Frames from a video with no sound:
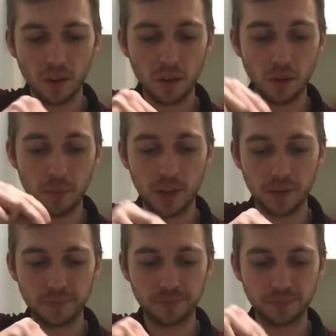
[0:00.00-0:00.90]
Oh
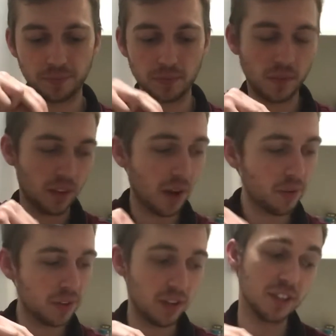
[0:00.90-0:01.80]
man, that
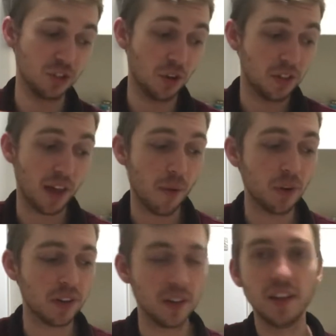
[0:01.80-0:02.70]
one, it's good. That
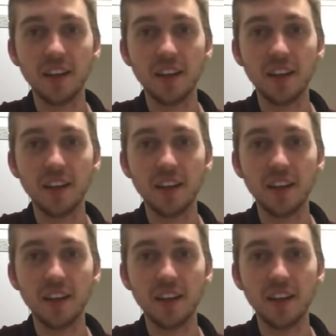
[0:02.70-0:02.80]
one,